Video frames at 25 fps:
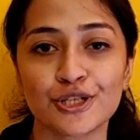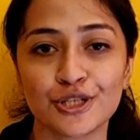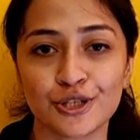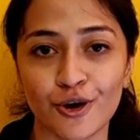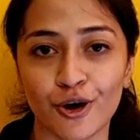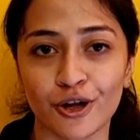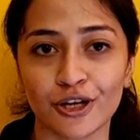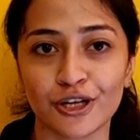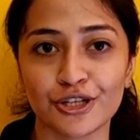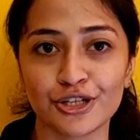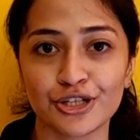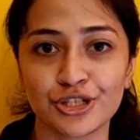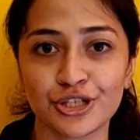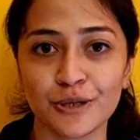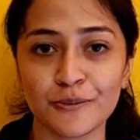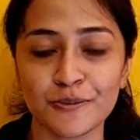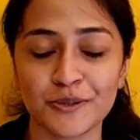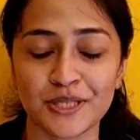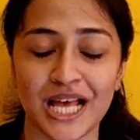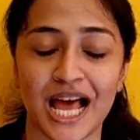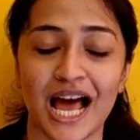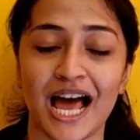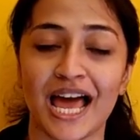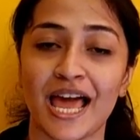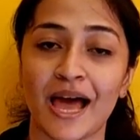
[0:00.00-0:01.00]
Your
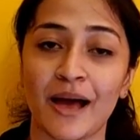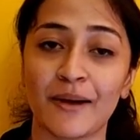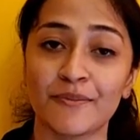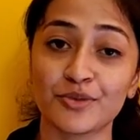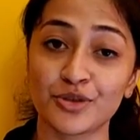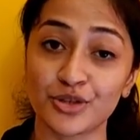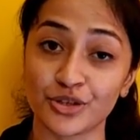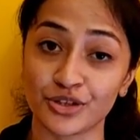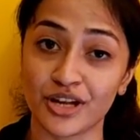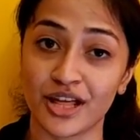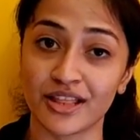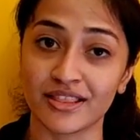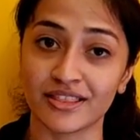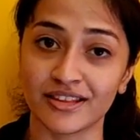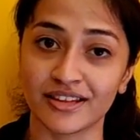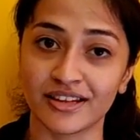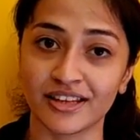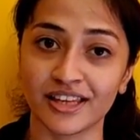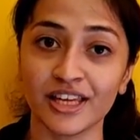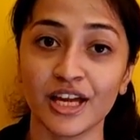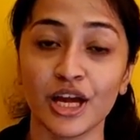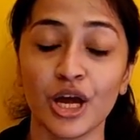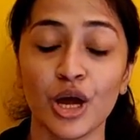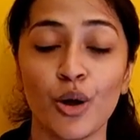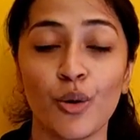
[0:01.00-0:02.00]
Scholarships. I am
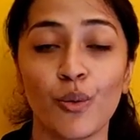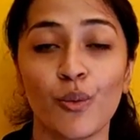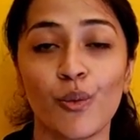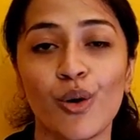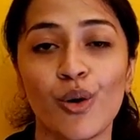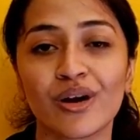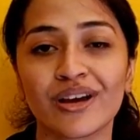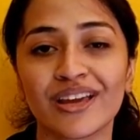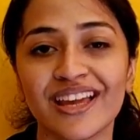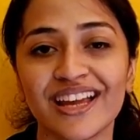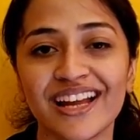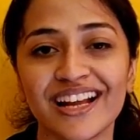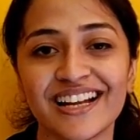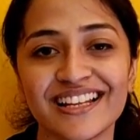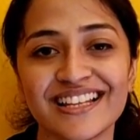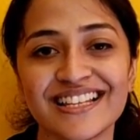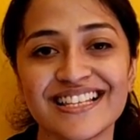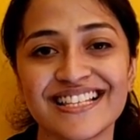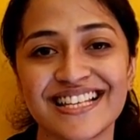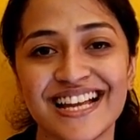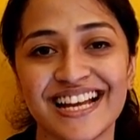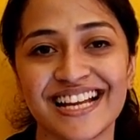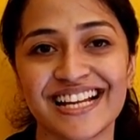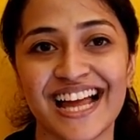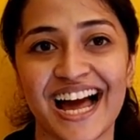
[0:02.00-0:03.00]
Sunandini, working at
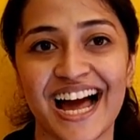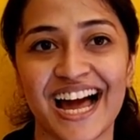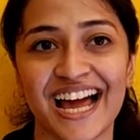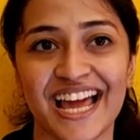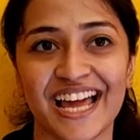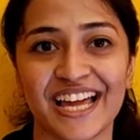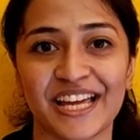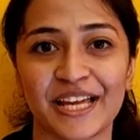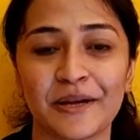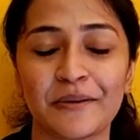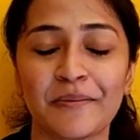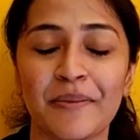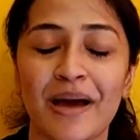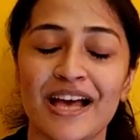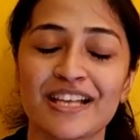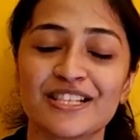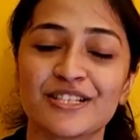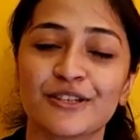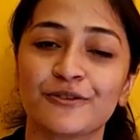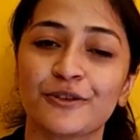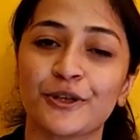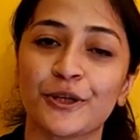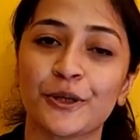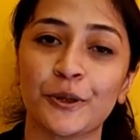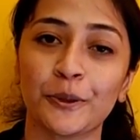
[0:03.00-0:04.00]
Inside IIM
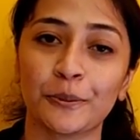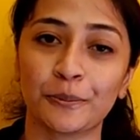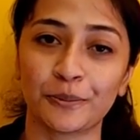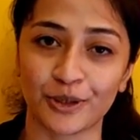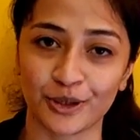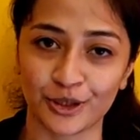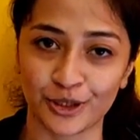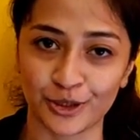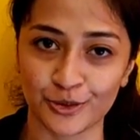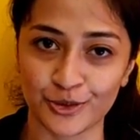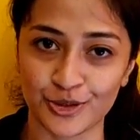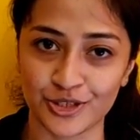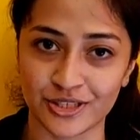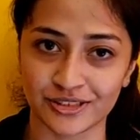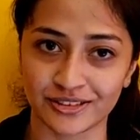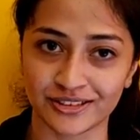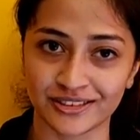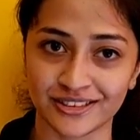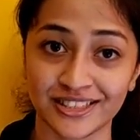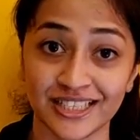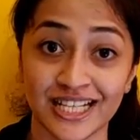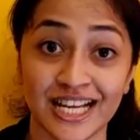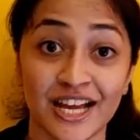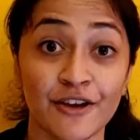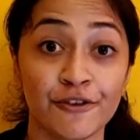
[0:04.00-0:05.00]
as a video
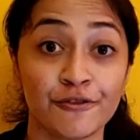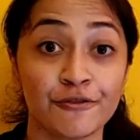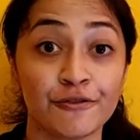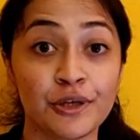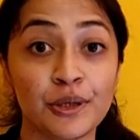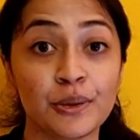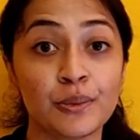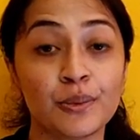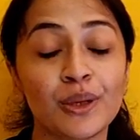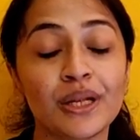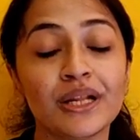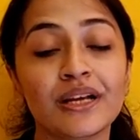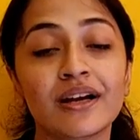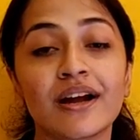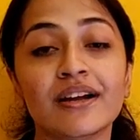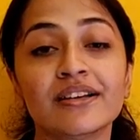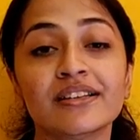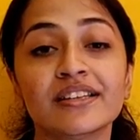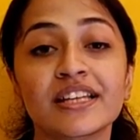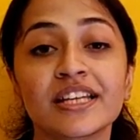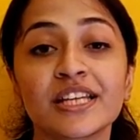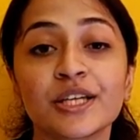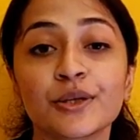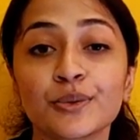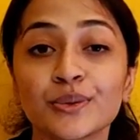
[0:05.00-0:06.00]
producer. We will
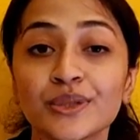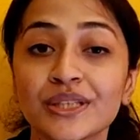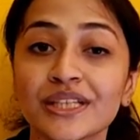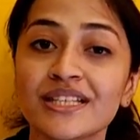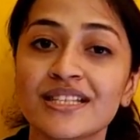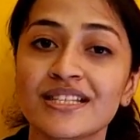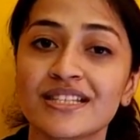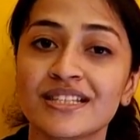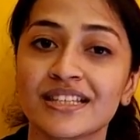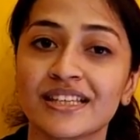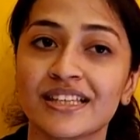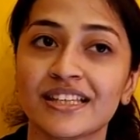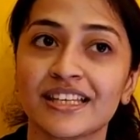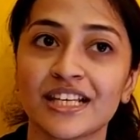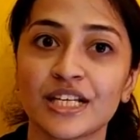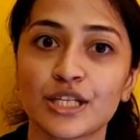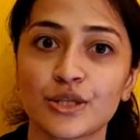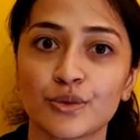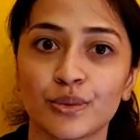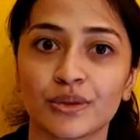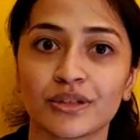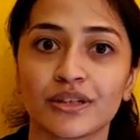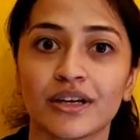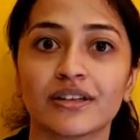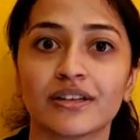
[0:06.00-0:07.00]
continue this series